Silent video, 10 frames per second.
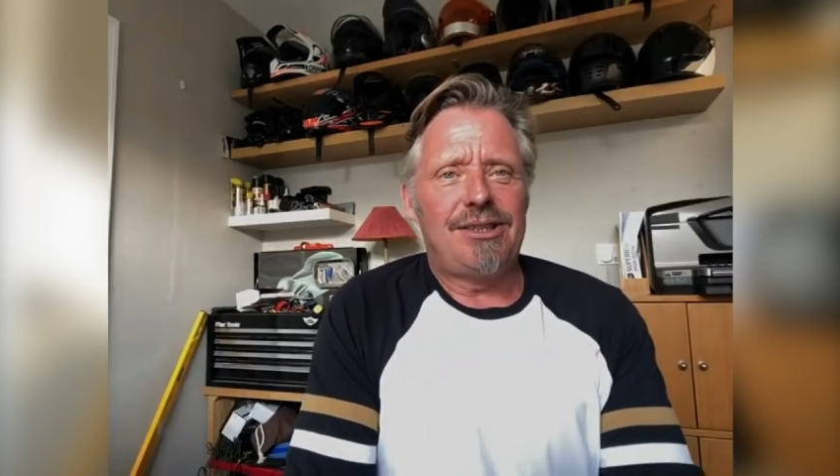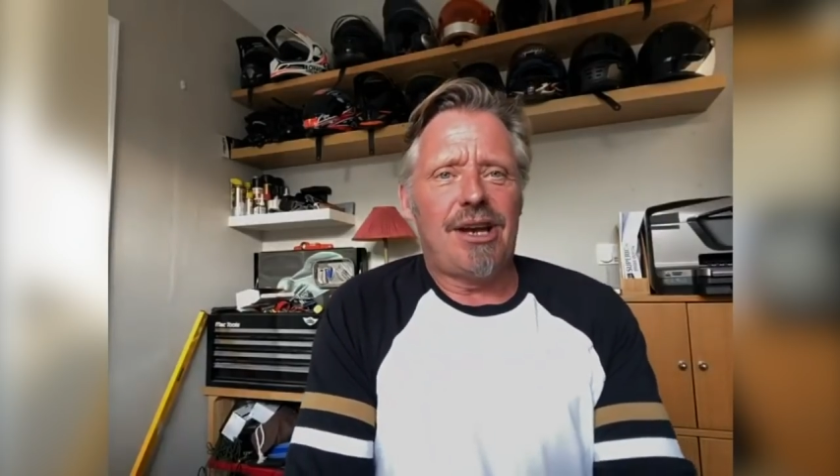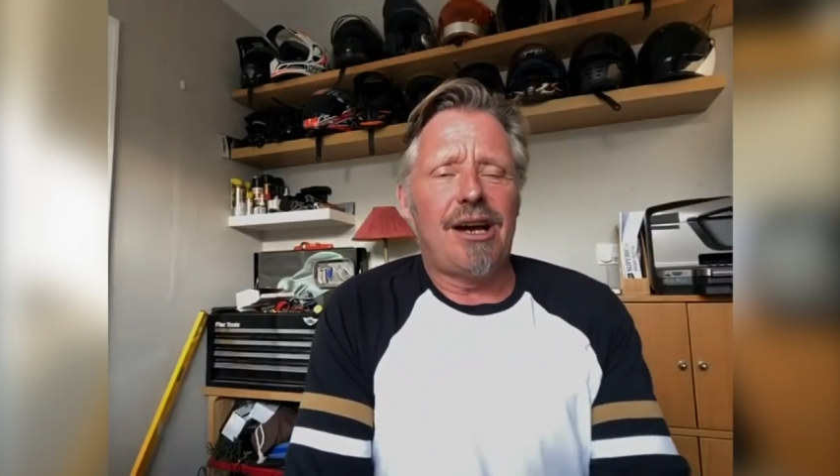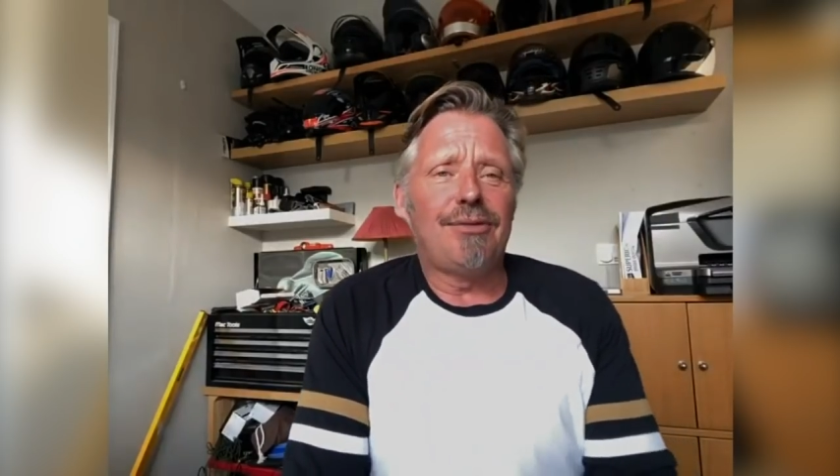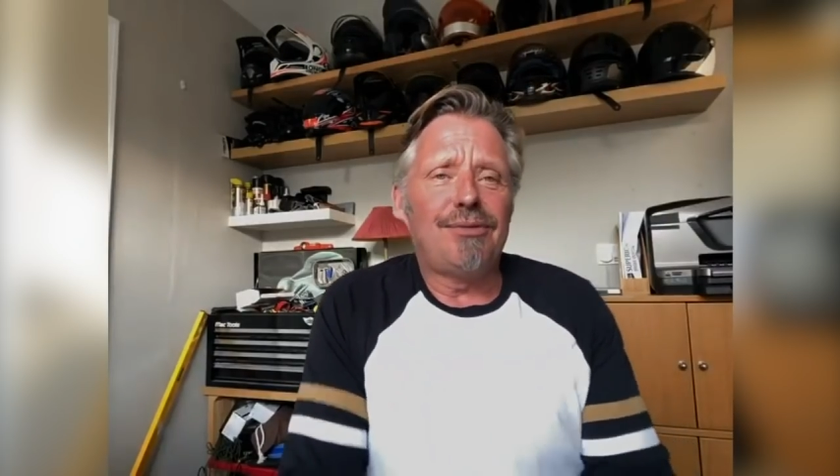
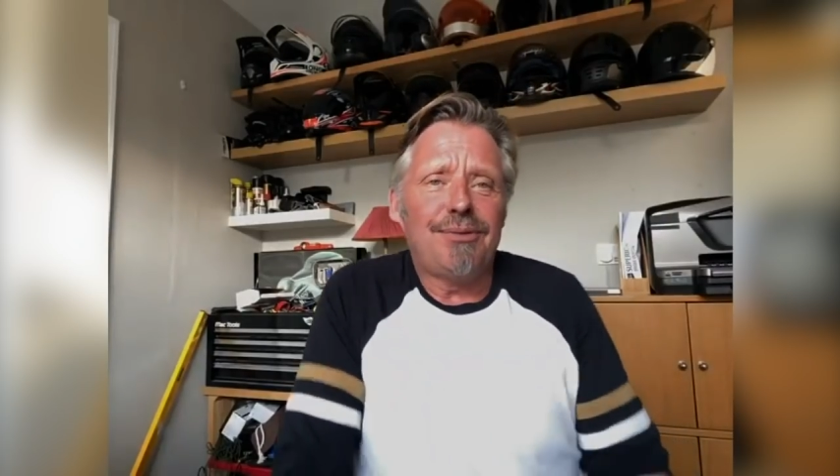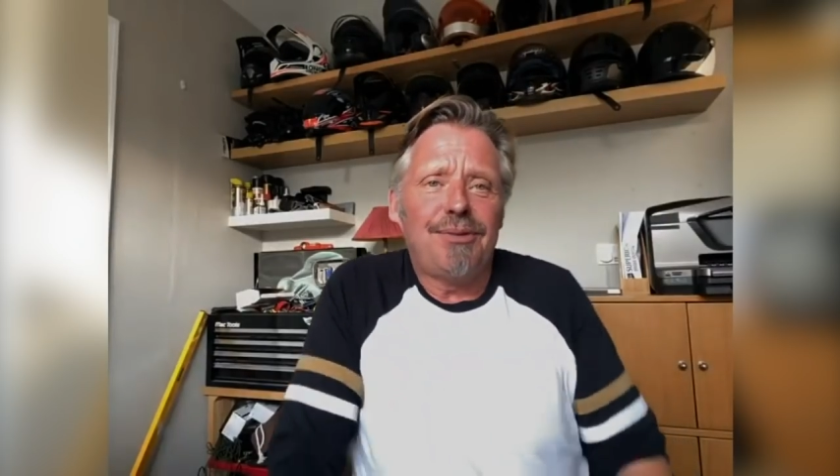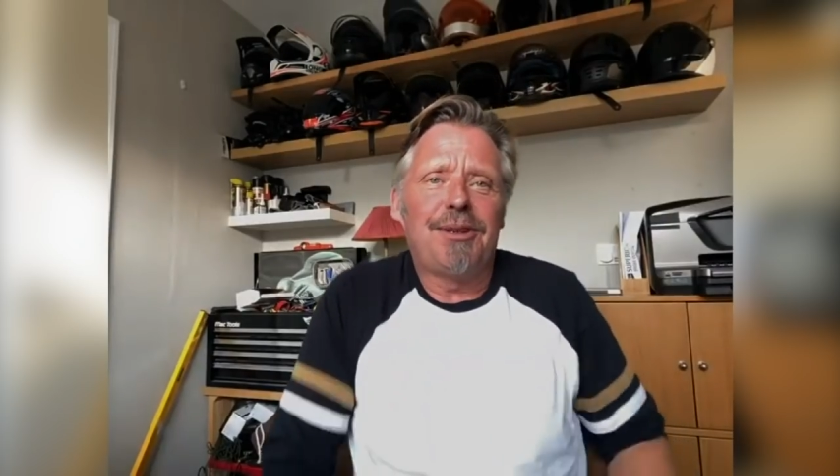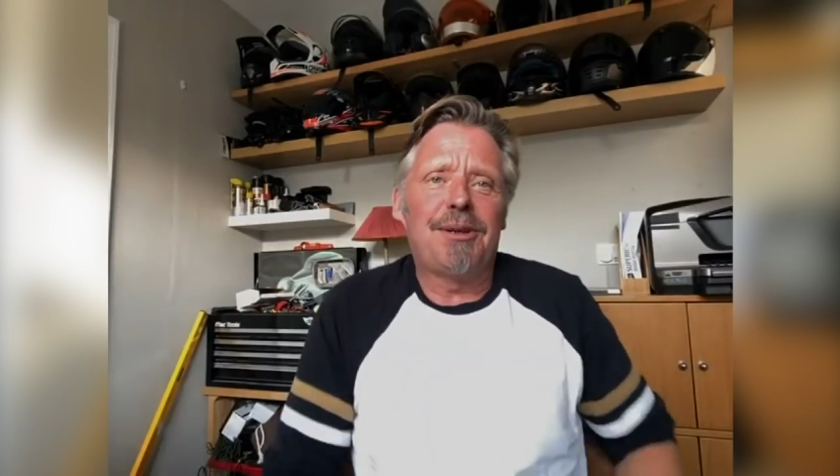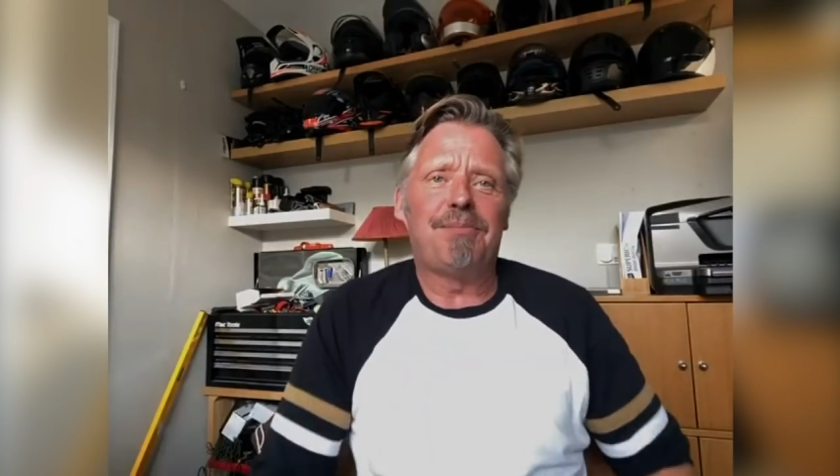tough,
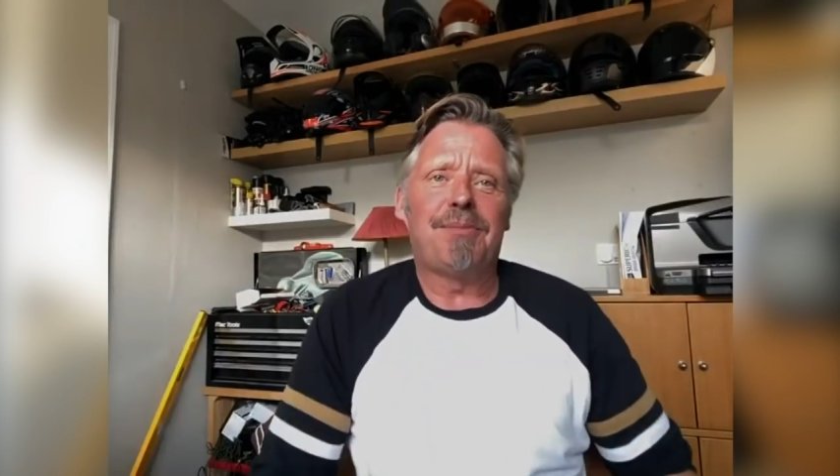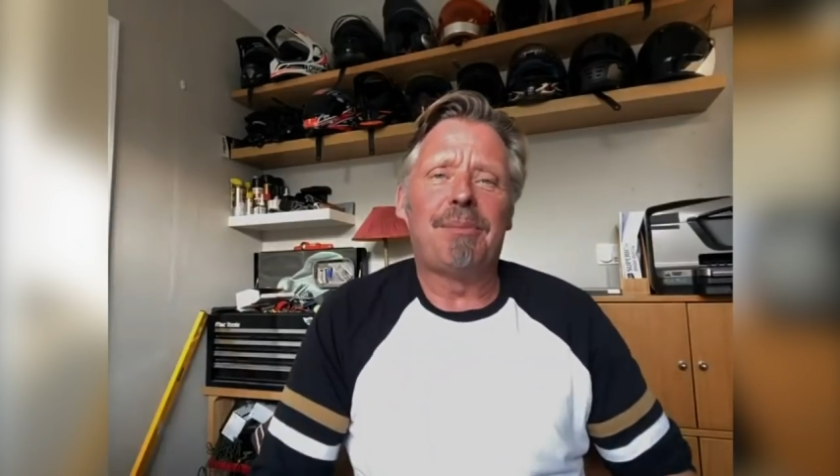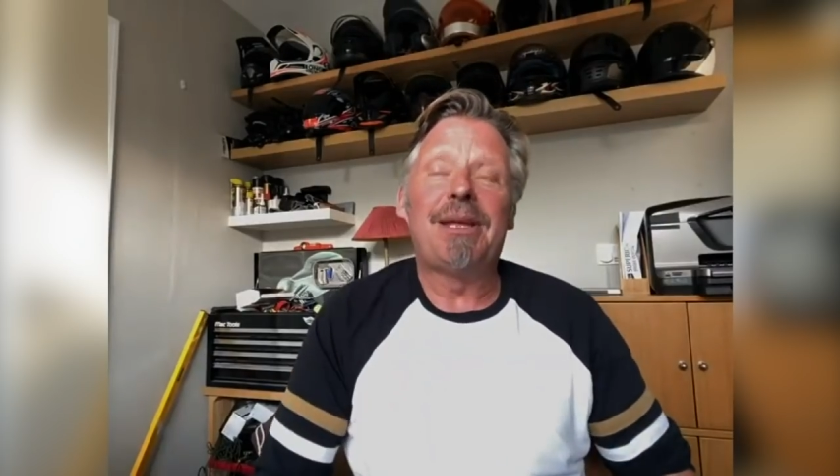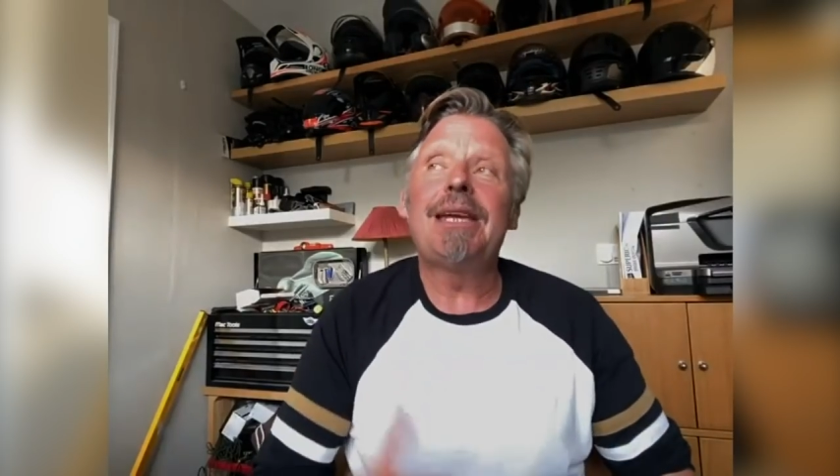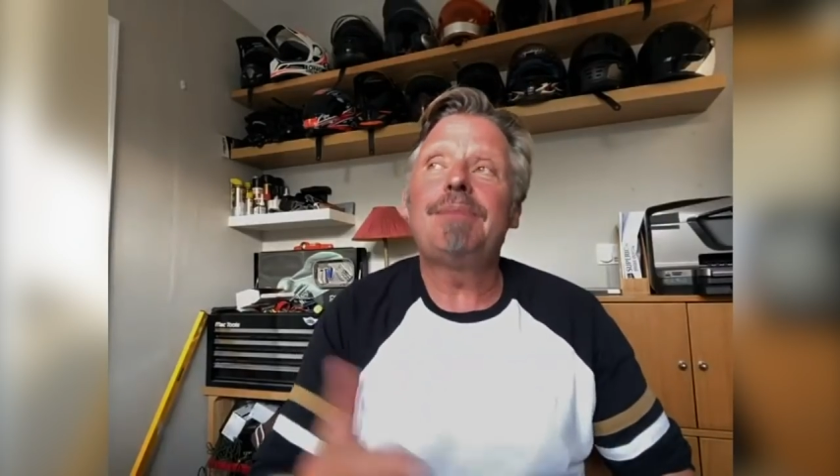you know. I
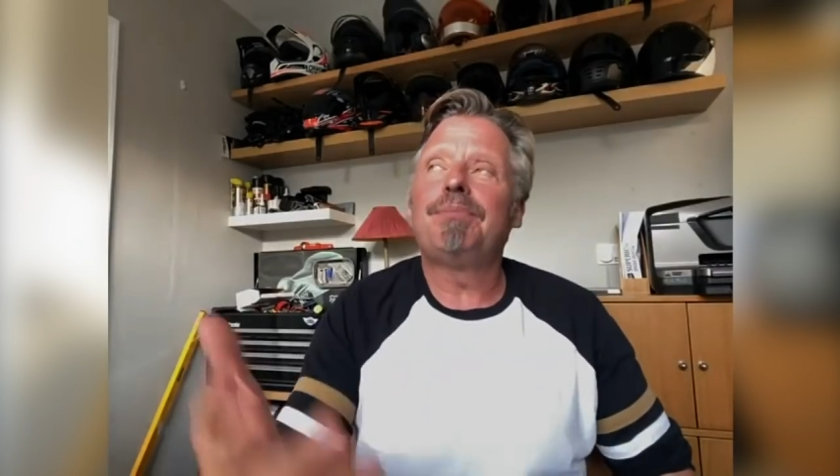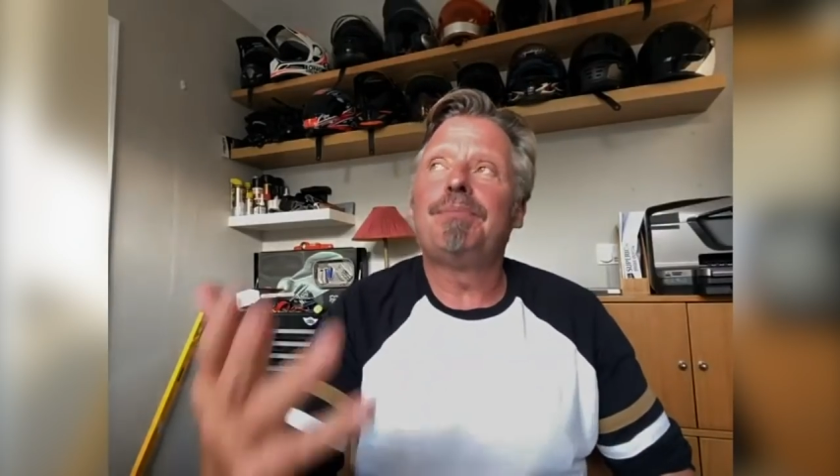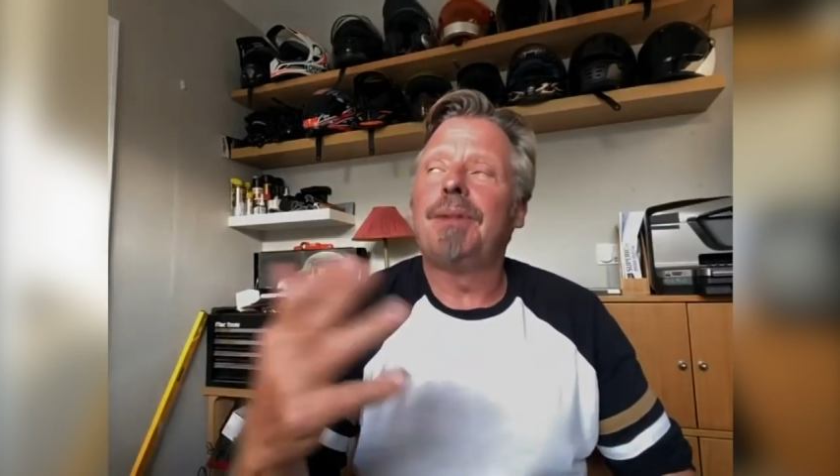mean,